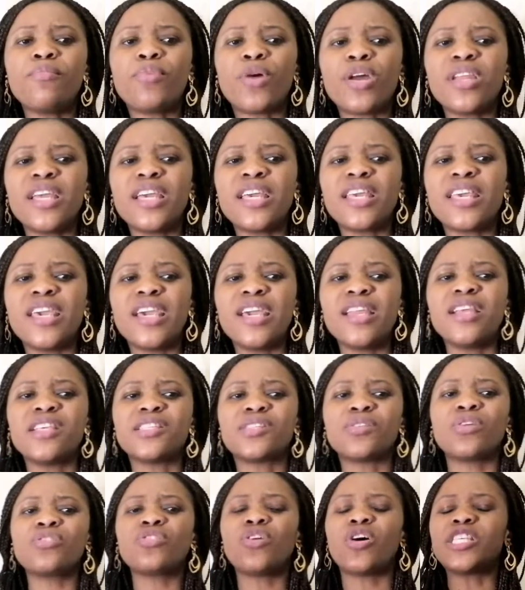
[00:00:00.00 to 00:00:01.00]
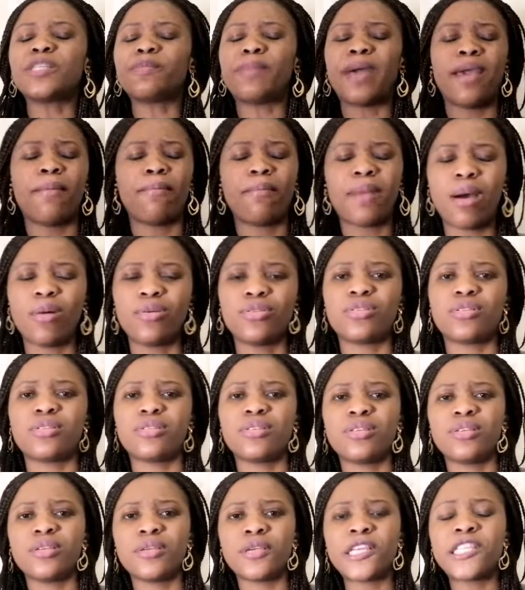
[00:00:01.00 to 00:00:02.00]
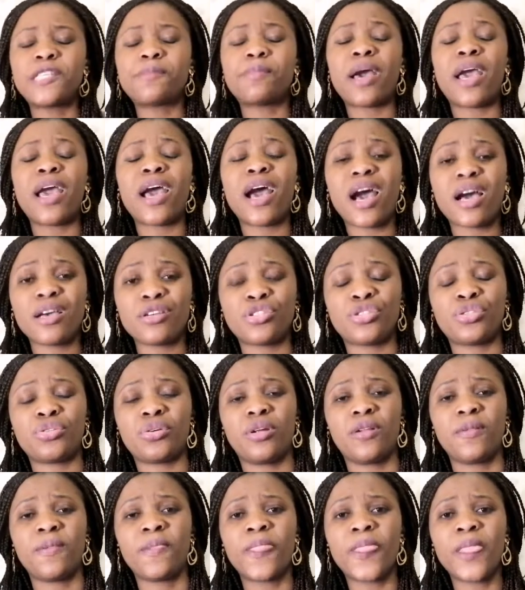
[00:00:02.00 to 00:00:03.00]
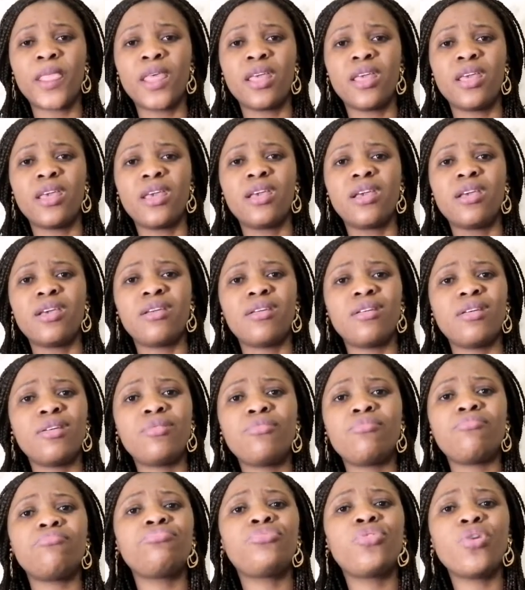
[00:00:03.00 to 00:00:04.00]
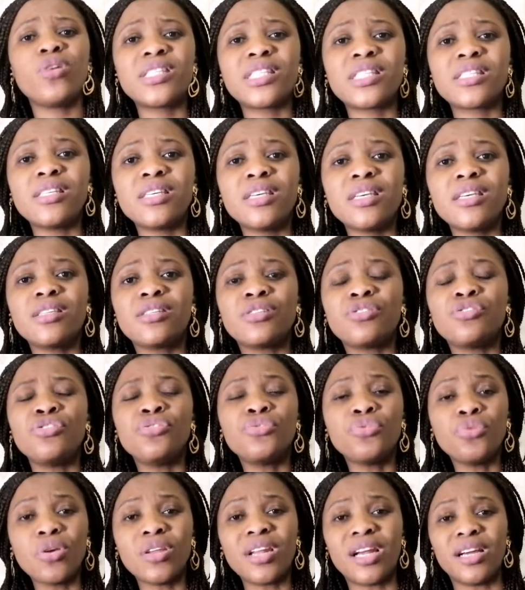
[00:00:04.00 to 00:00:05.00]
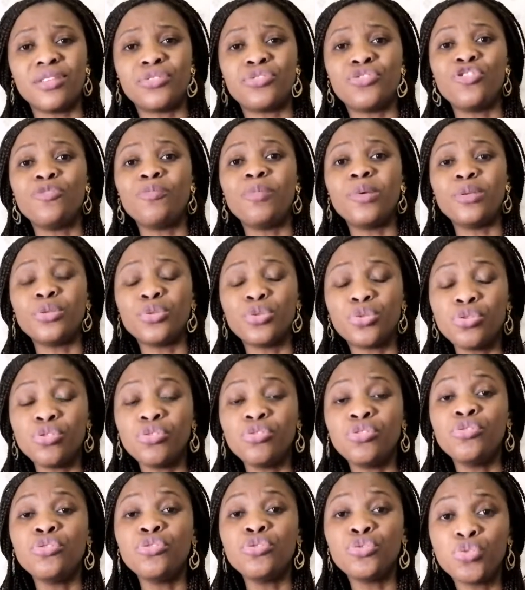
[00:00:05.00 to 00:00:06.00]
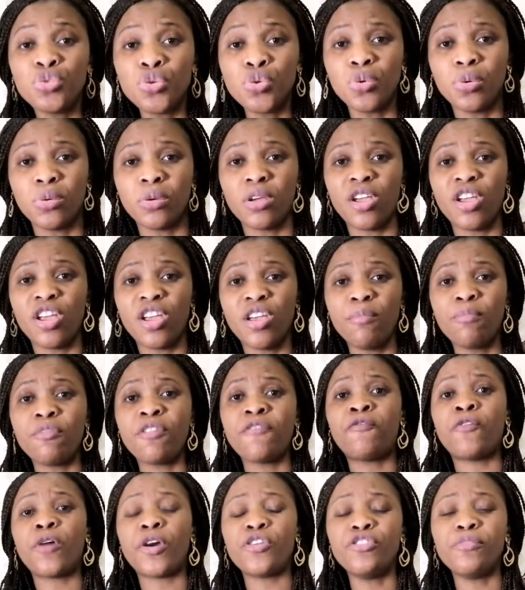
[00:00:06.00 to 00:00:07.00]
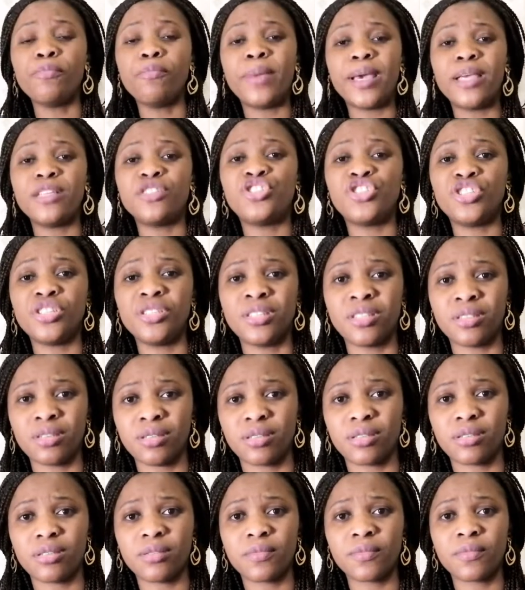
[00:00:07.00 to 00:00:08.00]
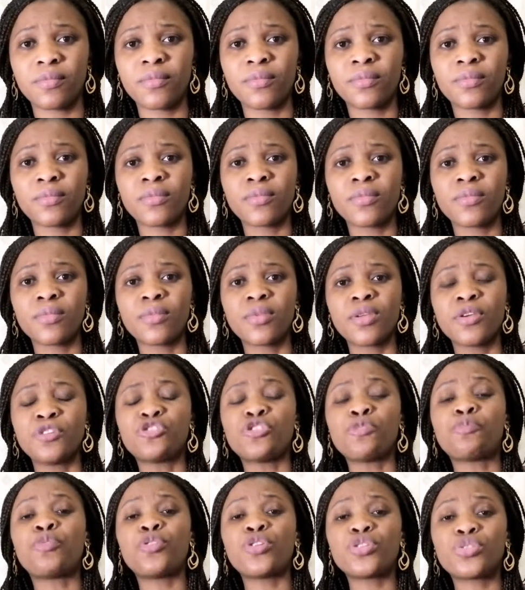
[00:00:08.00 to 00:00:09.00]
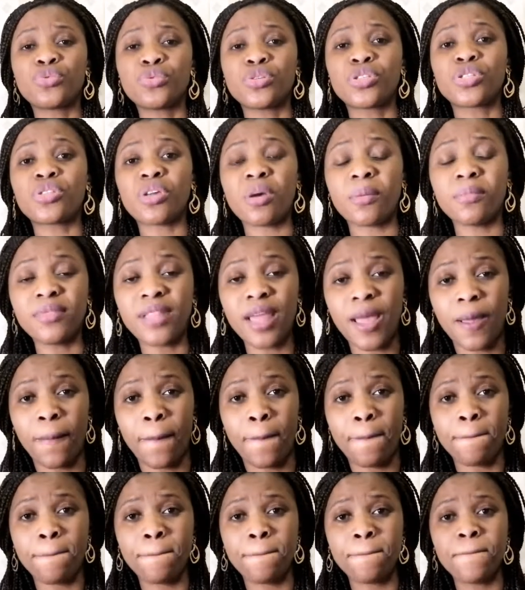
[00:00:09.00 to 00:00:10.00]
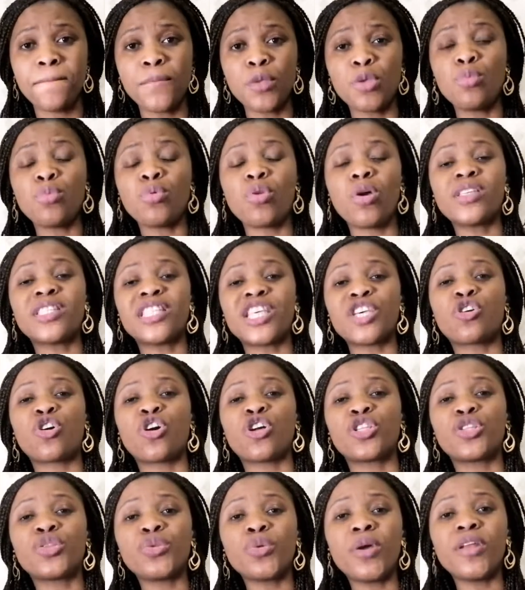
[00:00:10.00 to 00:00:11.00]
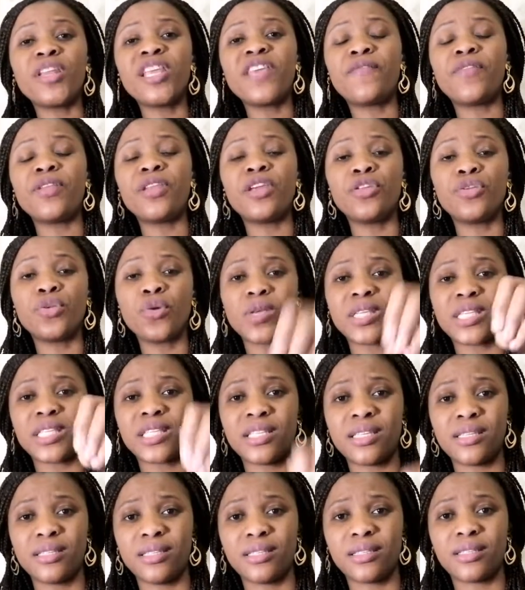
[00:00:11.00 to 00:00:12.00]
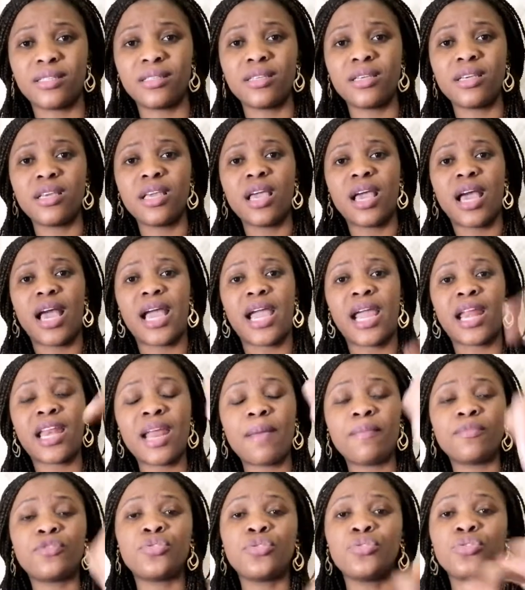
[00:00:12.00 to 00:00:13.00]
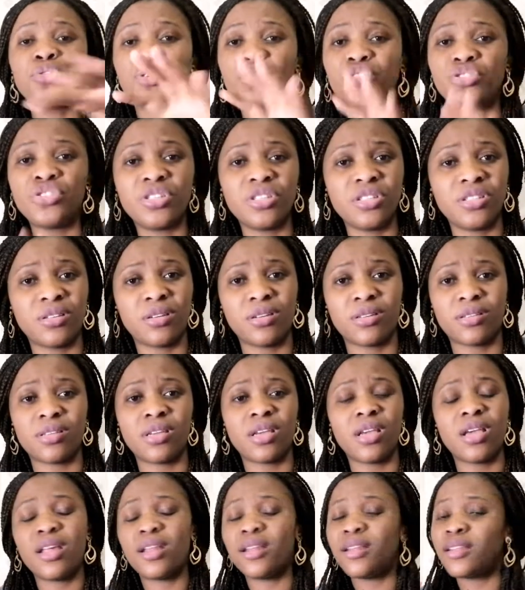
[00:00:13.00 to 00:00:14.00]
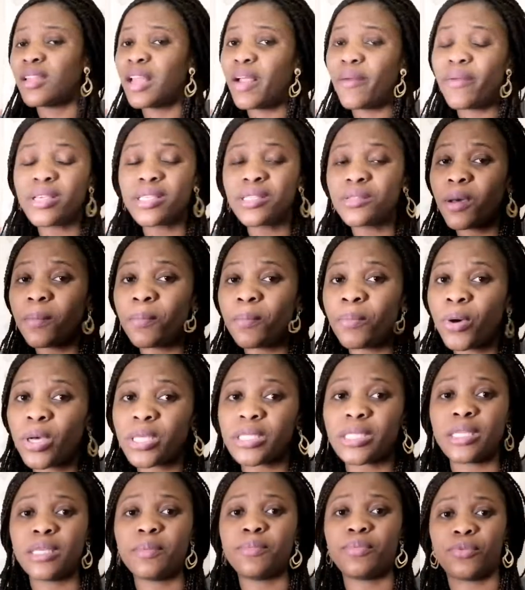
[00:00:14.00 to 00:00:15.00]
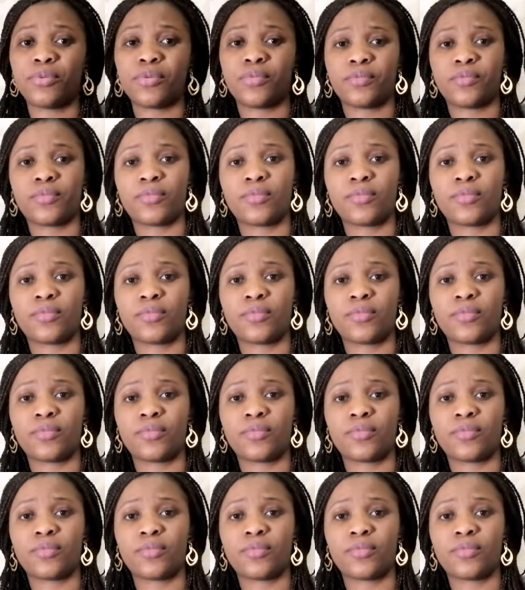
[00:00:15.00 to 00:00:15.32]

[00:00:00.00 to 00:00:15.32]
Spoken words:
Born again, it's not just by mouth, it's by action. Those things you know that you do before you met Jesus, supposed to stop them. You will not still continue living in those things and claim to know Jesus. That is not possible.